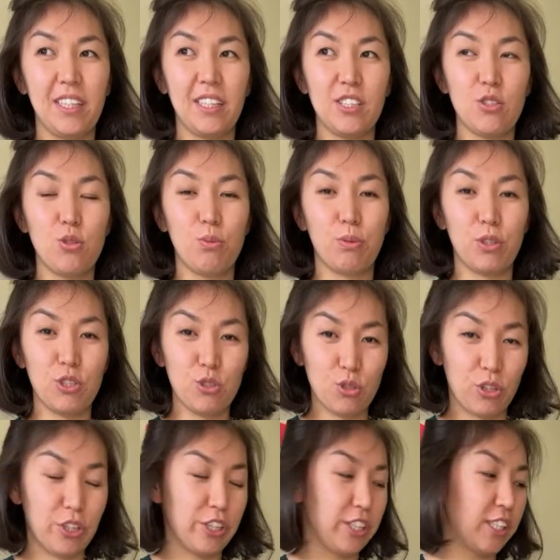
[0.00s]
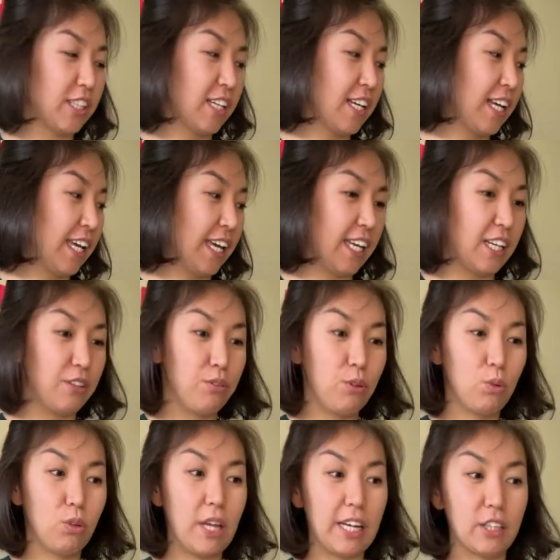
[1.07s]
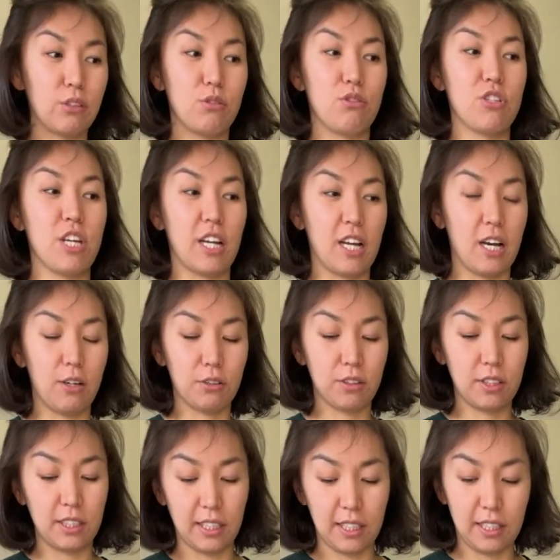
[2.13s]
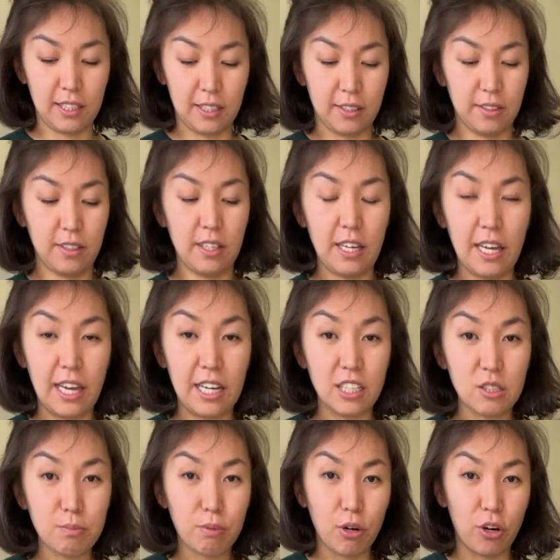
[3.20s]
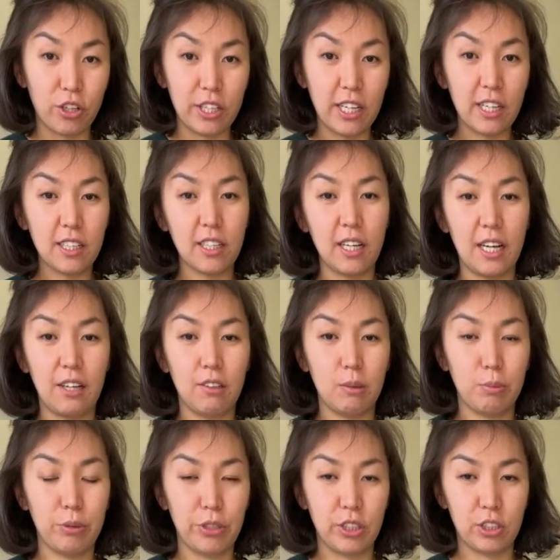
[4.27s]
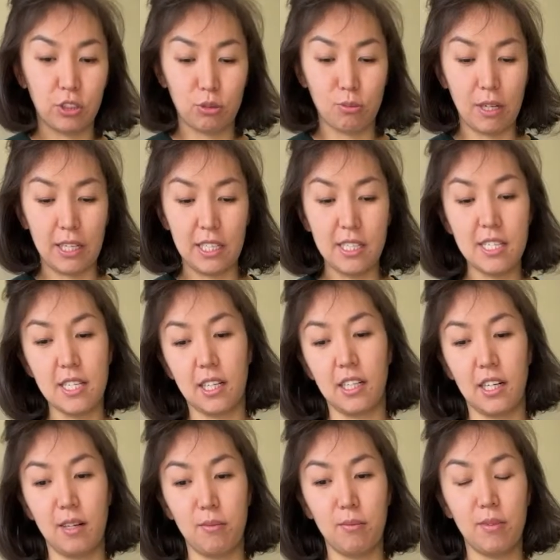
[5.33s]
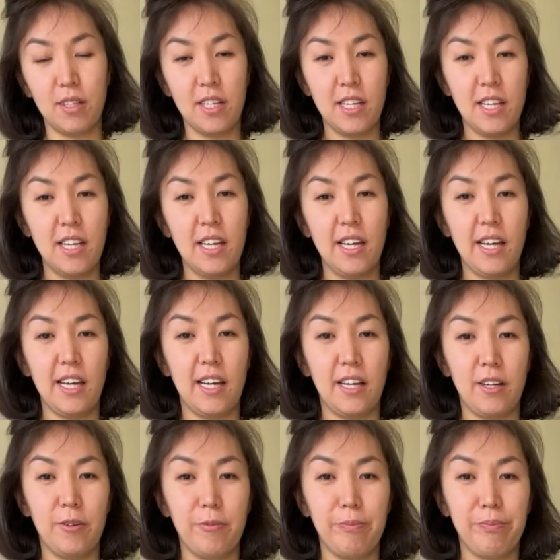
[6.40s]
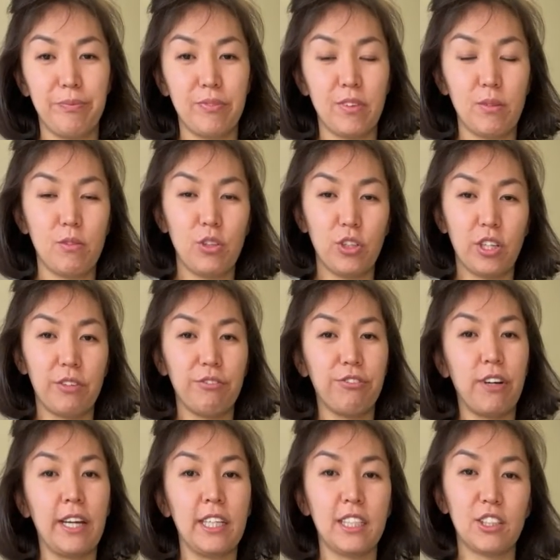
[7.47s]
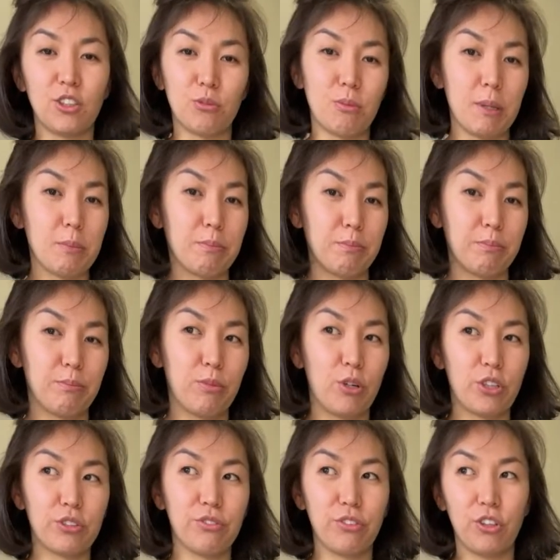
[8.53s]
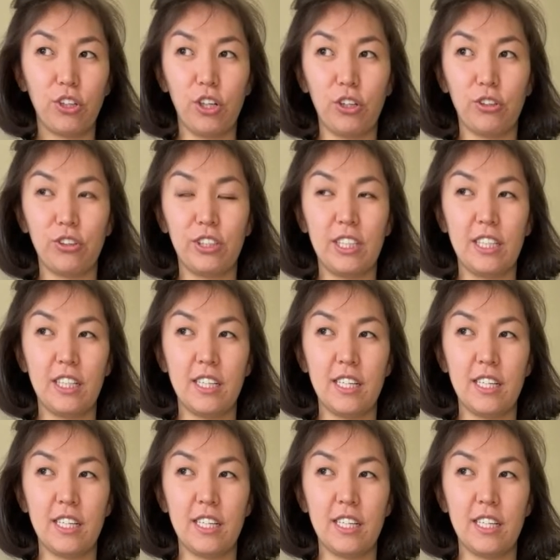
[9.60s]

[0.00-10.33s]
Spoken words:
Super enjoyed. And if you like to check out the end product, I'll put it on my Instagram. You can find it on my portfolio